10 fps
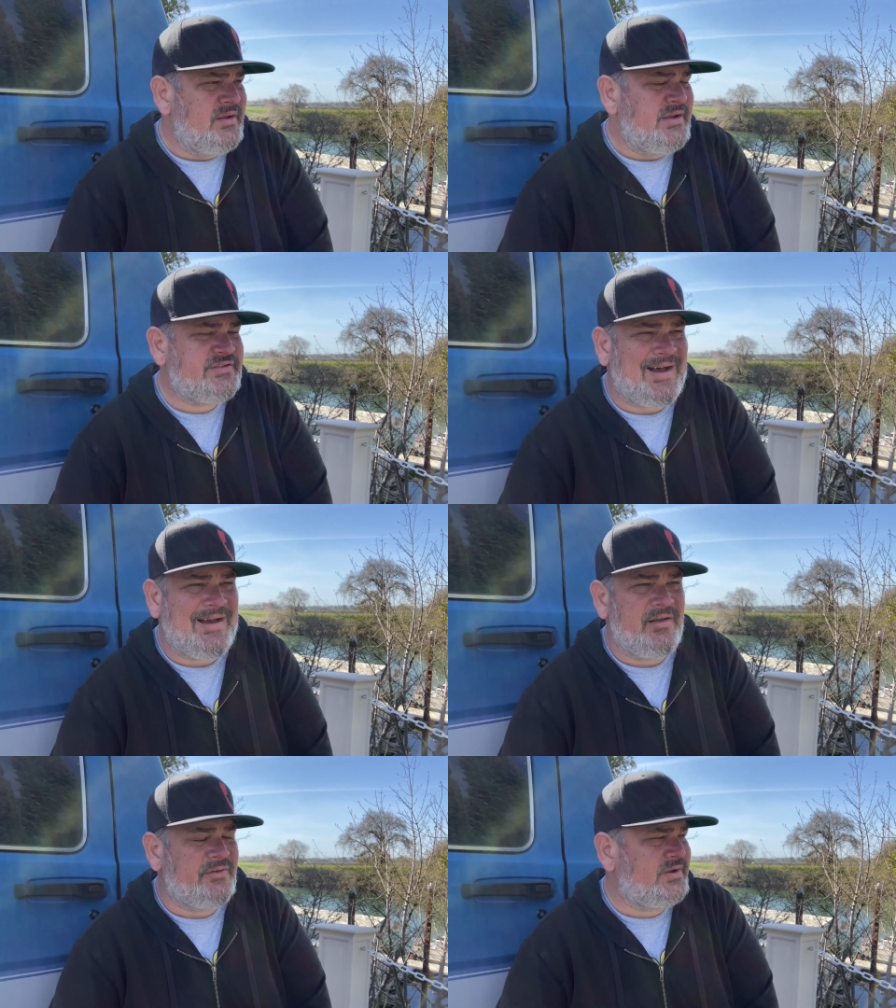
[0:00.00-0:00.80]
It's
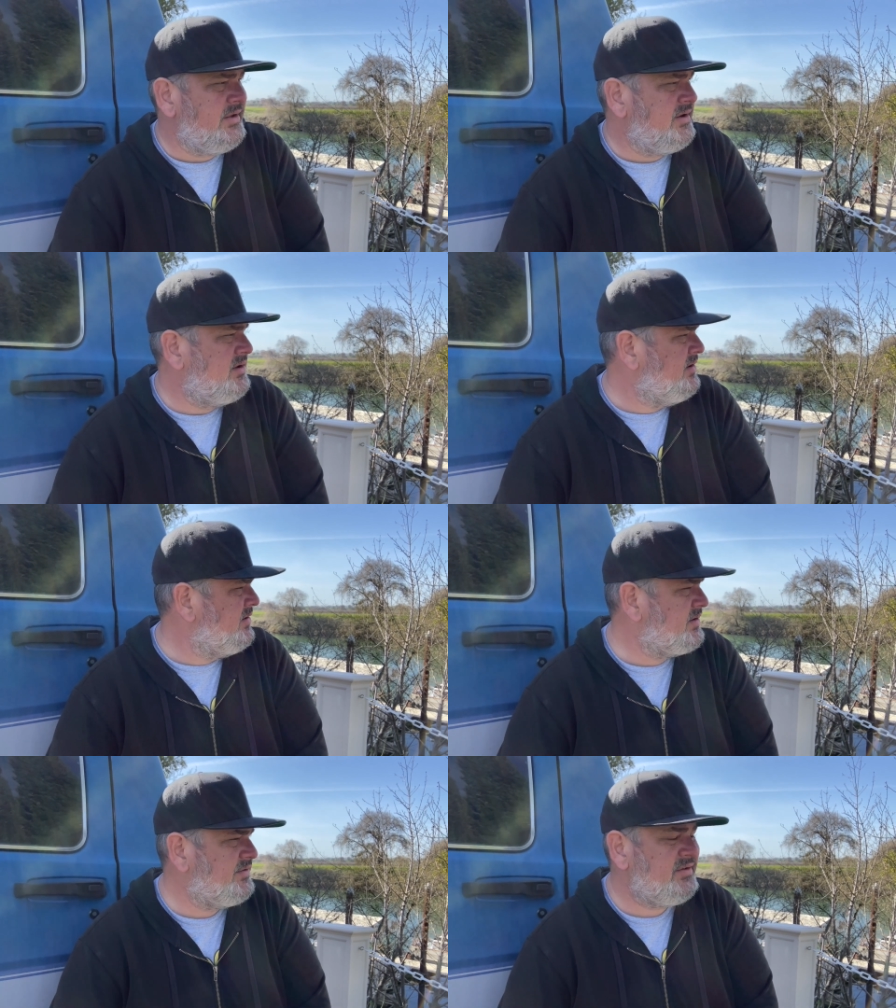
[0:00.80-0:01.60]
Isleton,
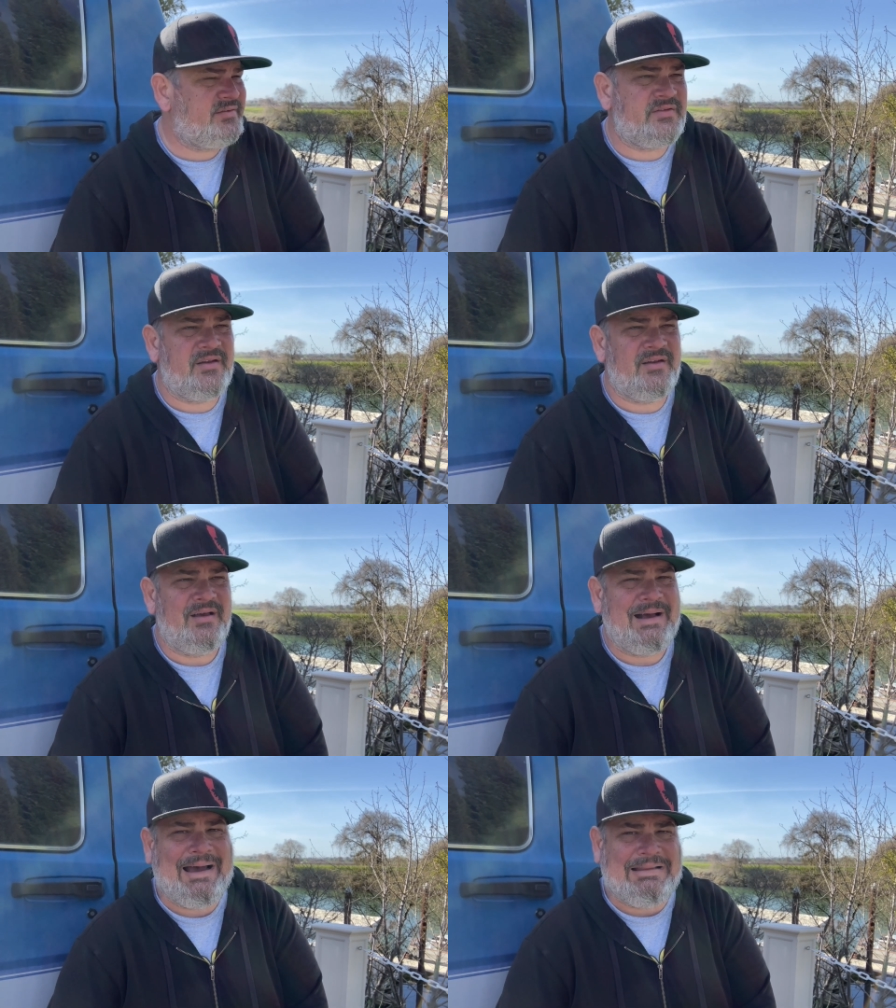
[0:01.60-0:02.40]
because it's an
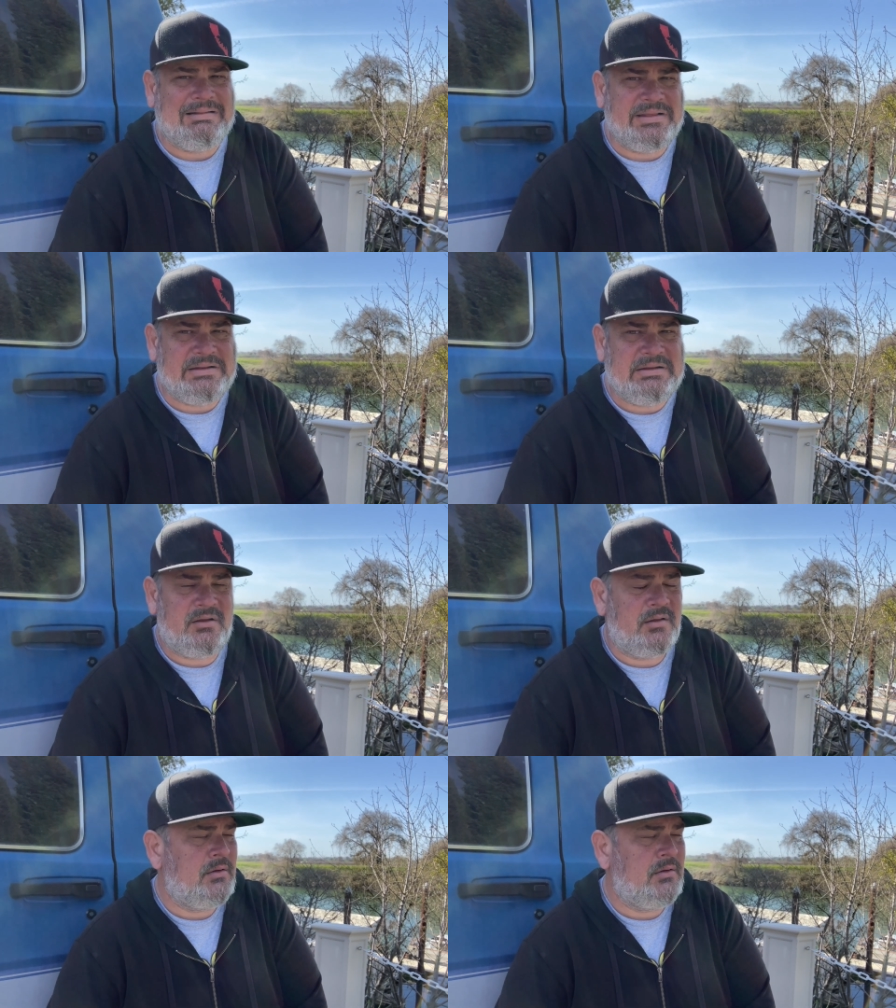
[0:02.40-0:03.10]
island.